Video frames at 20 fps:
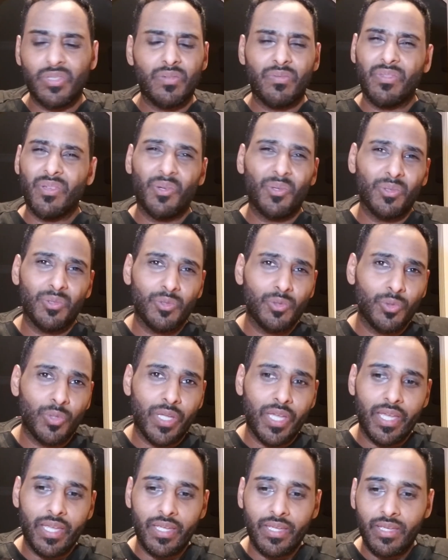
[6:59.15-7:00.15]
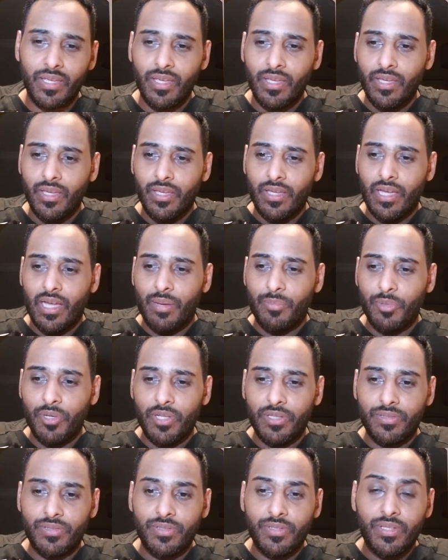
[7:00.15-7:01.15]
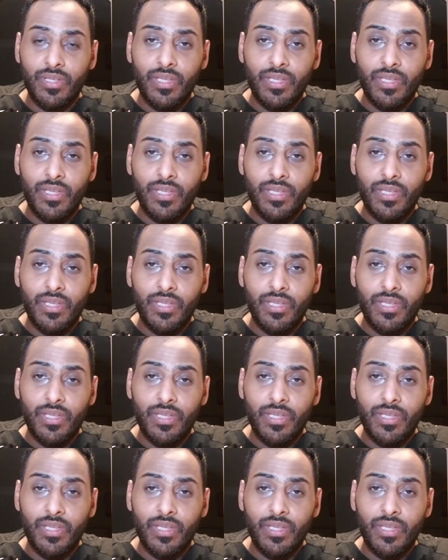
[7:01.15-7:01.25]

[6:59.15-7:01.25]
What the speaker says: of the whole 2K AMOLED,